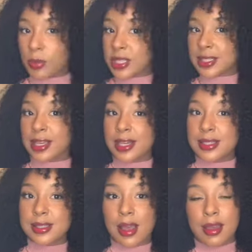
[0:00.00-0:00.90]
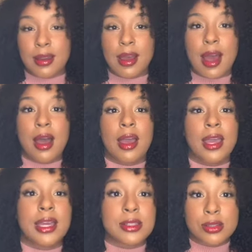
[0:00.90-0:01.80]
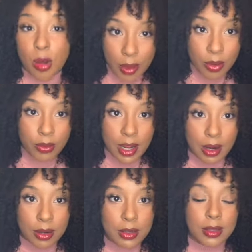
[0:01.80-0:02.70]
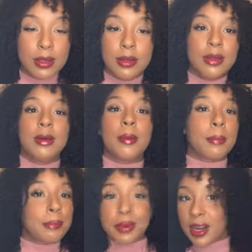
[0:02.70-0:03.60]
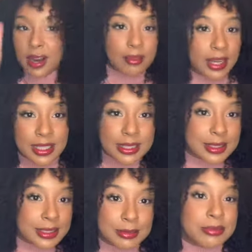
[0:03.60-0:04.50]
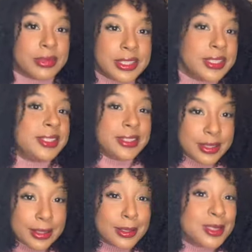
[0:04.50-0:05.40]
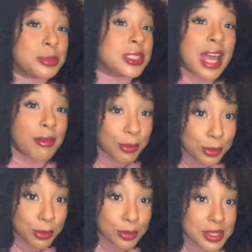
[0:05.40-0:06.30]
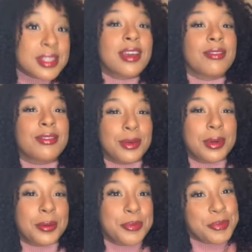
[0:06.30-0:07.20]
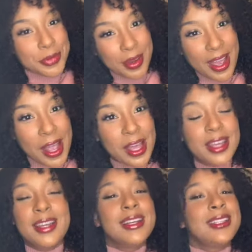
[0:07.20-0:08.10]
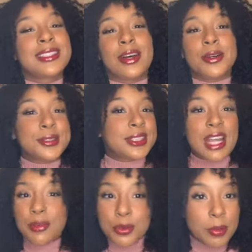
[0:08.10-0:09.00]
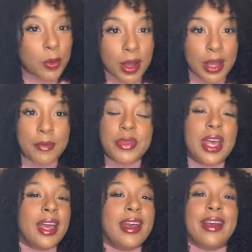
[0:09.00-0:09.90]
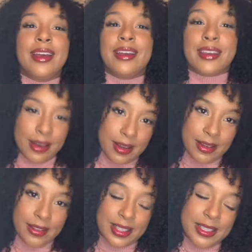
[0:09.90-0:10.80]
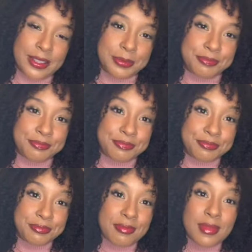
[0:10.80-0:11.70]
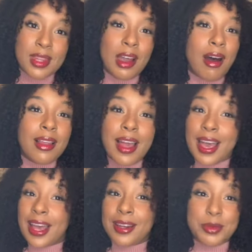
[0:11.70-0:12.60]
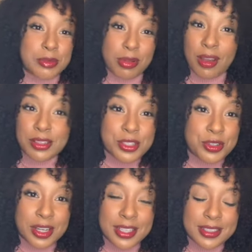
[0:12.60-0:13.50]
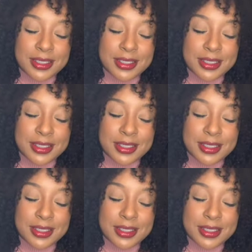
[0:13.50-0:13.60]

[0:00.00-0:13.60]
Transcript: because like I said, I install my own hair, but I ran into some snafus, if you will, okay? So snafu number one, y'all, all I had was blonde string.